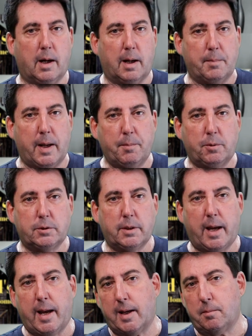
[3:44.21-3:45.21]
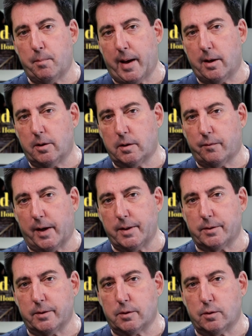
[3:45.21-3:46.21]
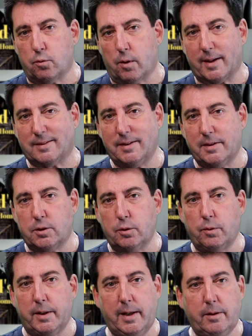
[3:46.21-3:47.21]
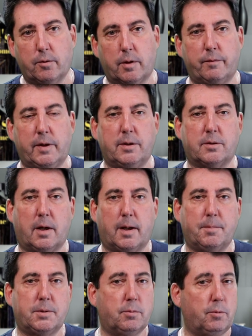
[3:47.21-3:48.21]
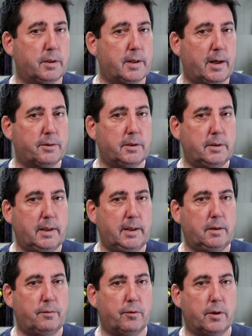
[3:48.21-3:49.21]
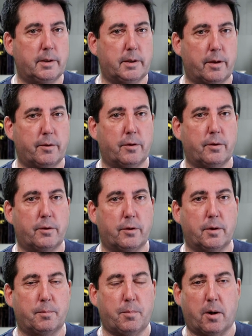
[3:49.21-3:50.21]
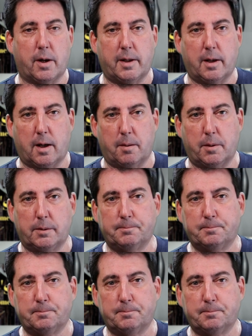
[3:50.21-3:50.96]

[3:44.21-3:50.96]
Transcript: I'm able to add Matter devices directly to either of these hubs without the need for another third-party hub.